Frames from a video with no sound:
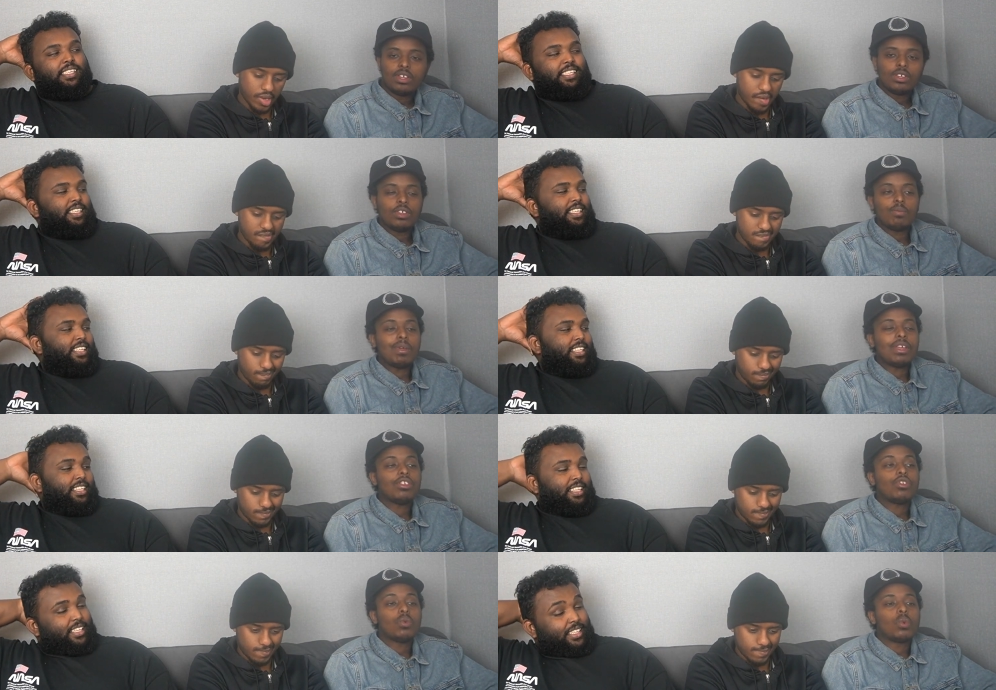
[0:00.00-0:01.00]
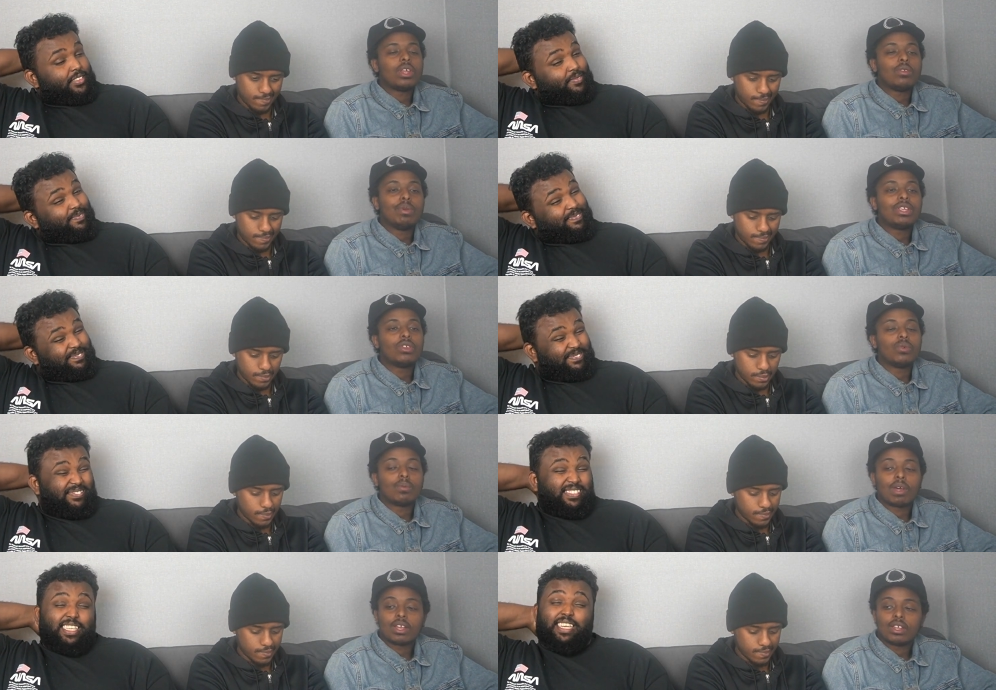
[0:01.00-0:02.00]
Speaker 1: He, he's he's doing what he's been doing,
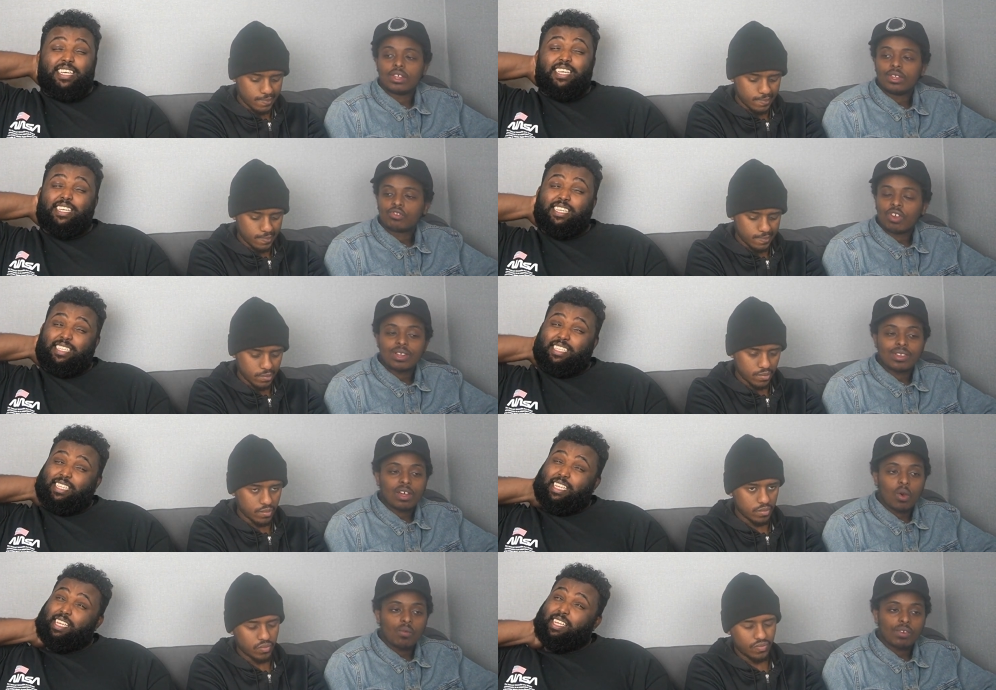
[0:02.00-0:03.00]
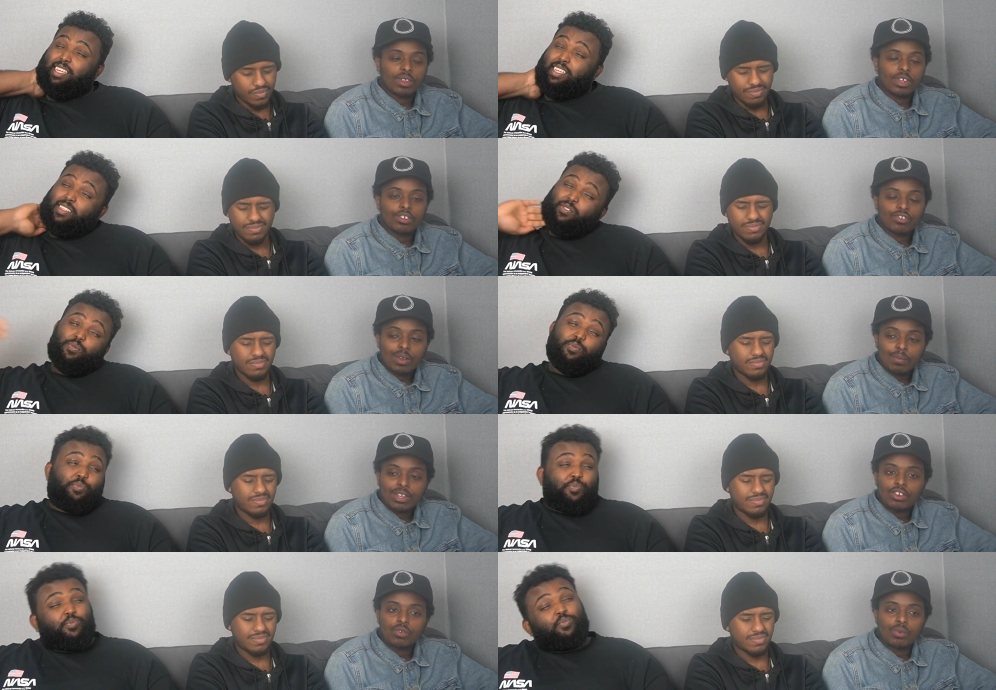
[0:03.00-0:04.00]
man. Yeah. He's trying to take over. He's trying to make
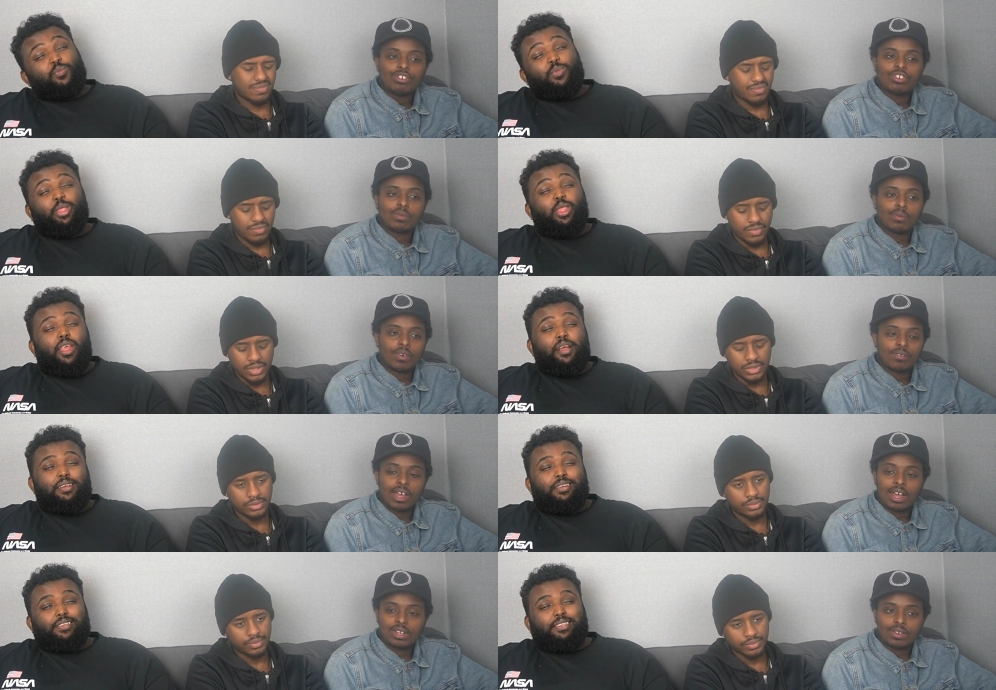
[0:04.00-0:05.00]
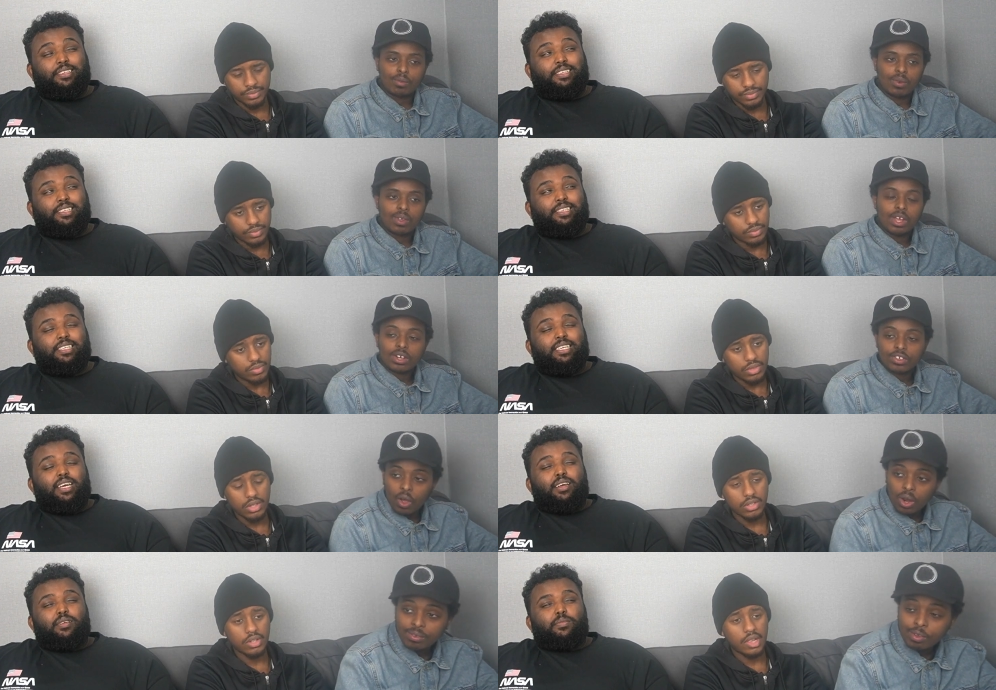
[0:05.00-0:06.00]
the new regime of the island, bro. Because yeah.
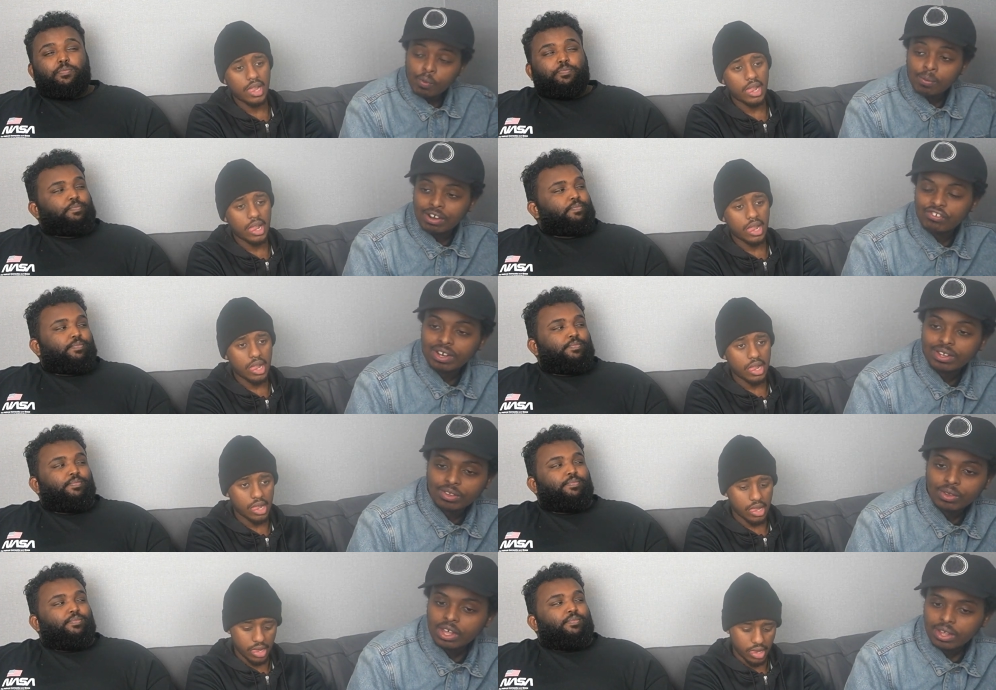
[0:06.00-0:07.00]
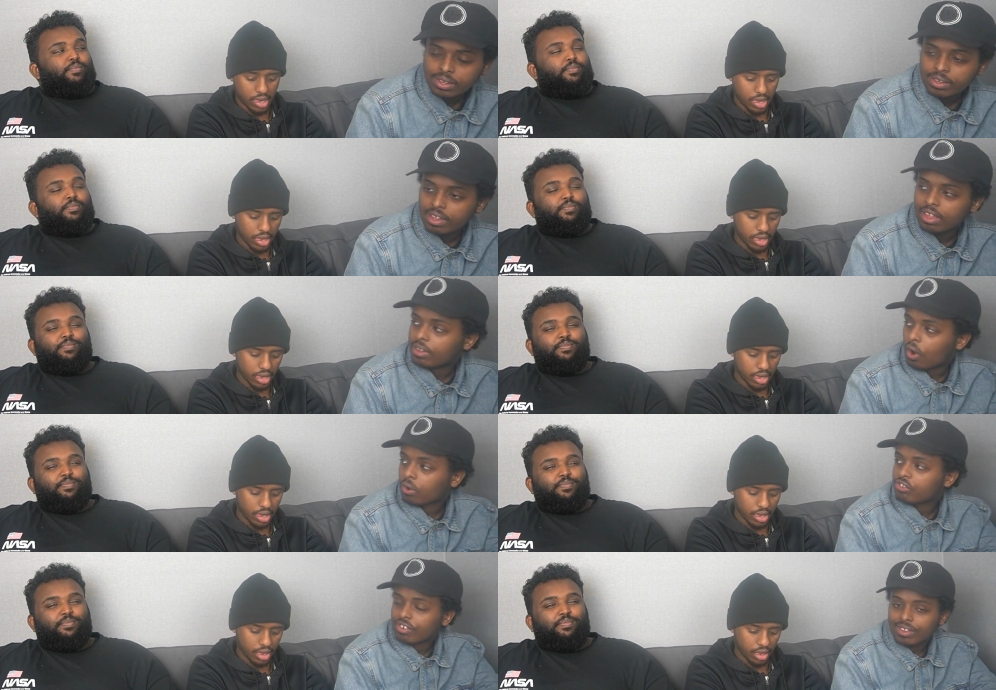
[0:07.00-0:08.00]
all of these people are trying to, they
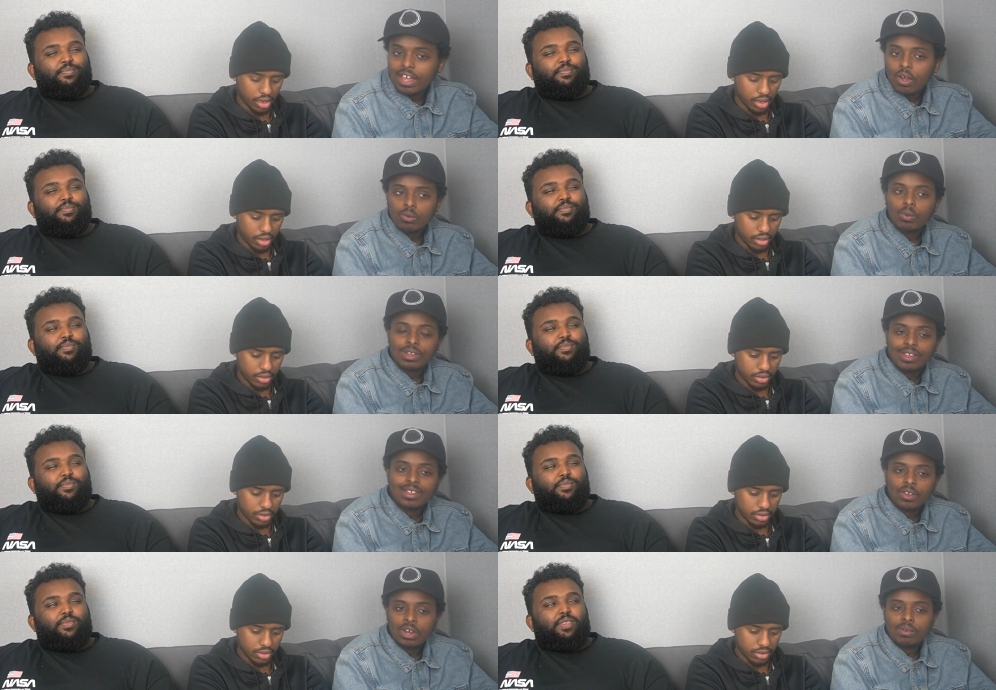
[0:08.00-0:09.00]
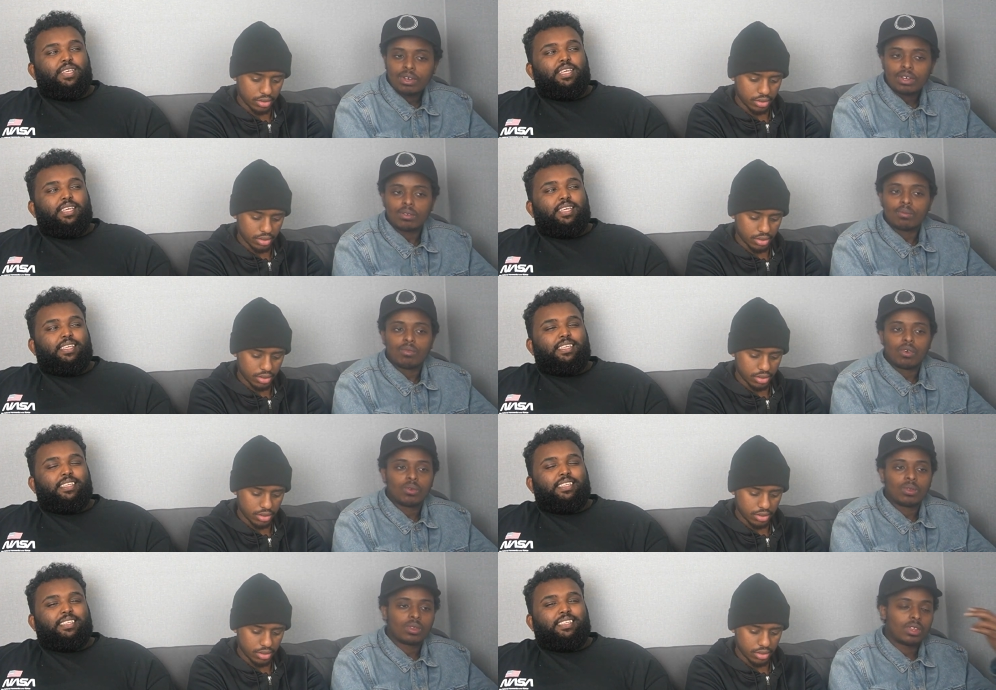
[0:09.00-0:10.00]
all they all want to take down Eren,
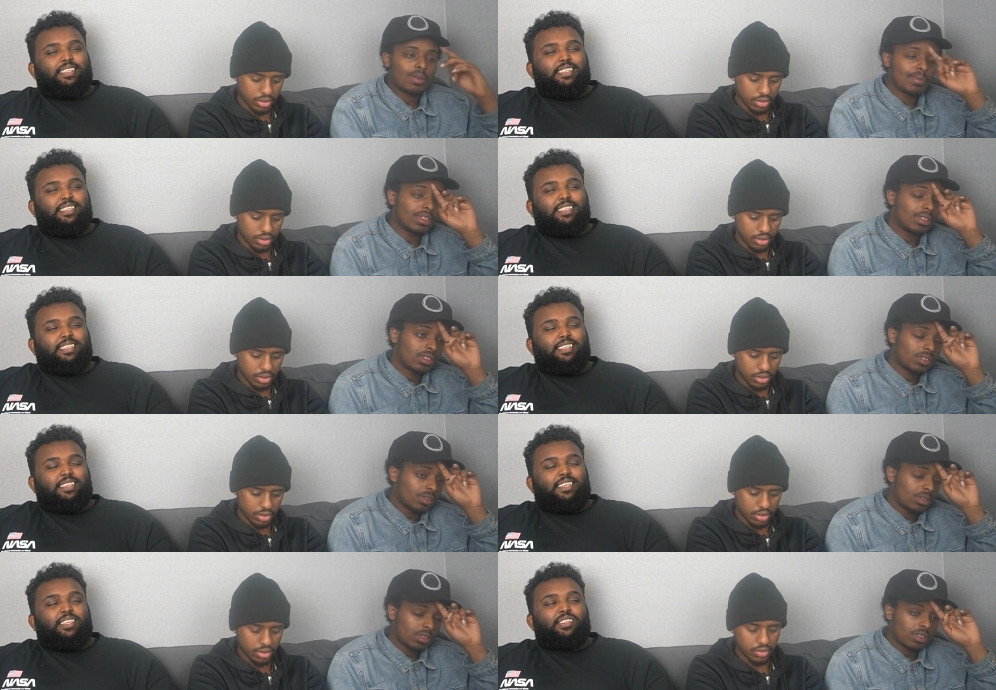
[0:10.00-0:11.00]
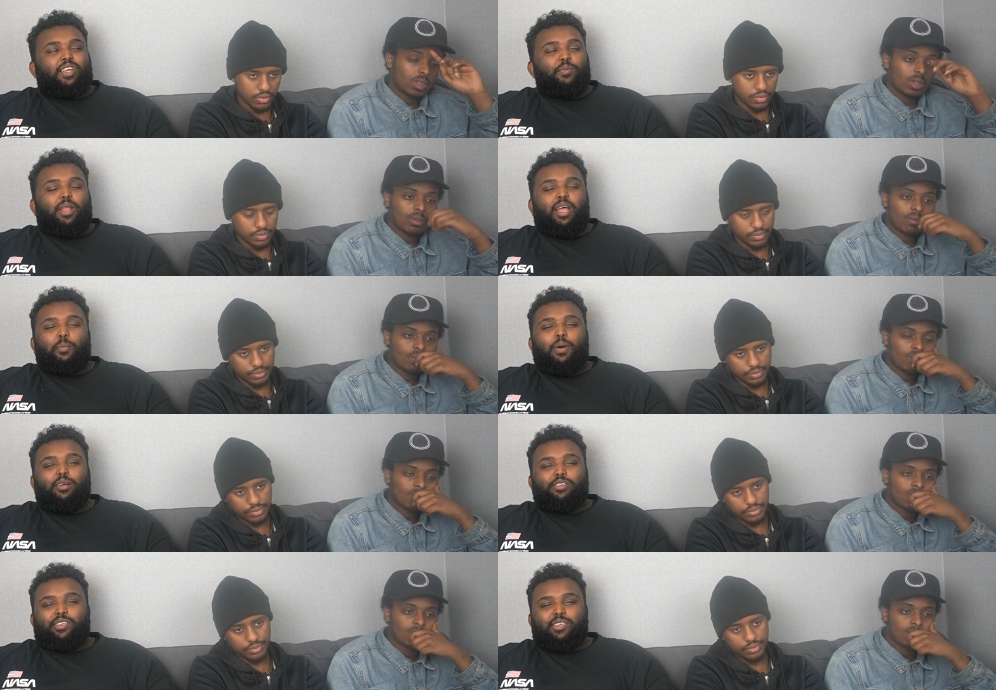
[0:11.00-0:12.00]
bro. You get me? Uh, there's going to be a lot of
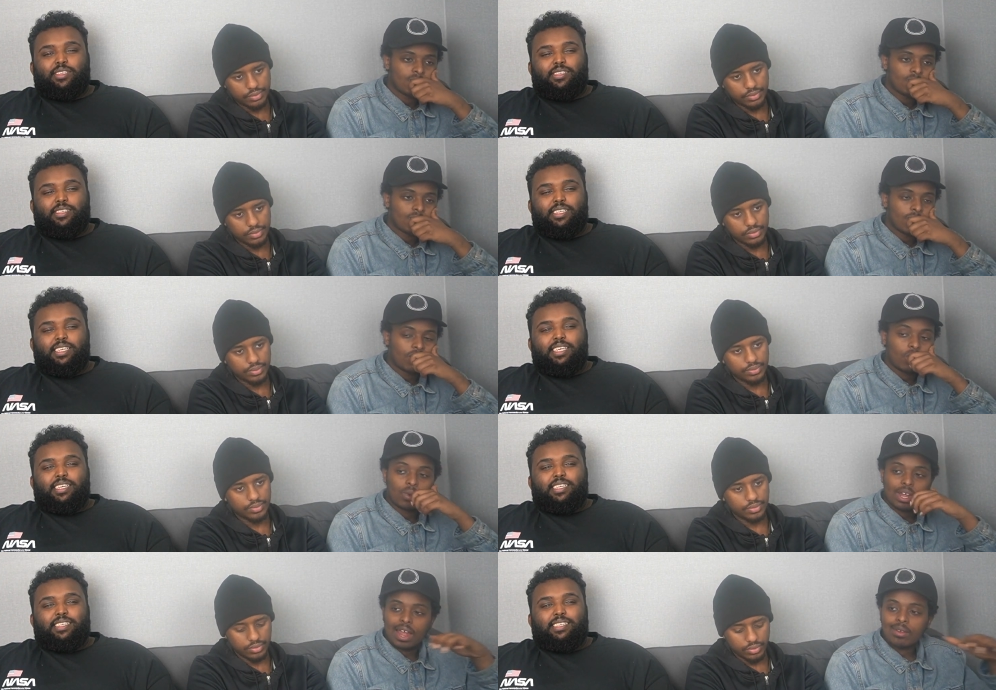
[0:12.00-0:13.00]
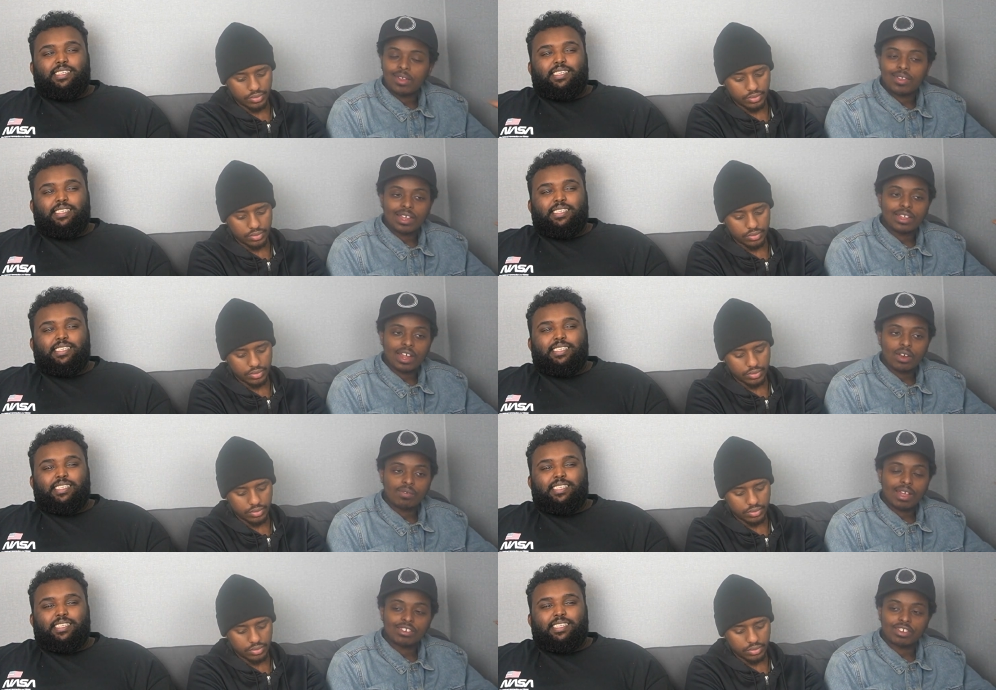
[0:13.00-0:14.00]
power struggles. So like everyone's taking care of that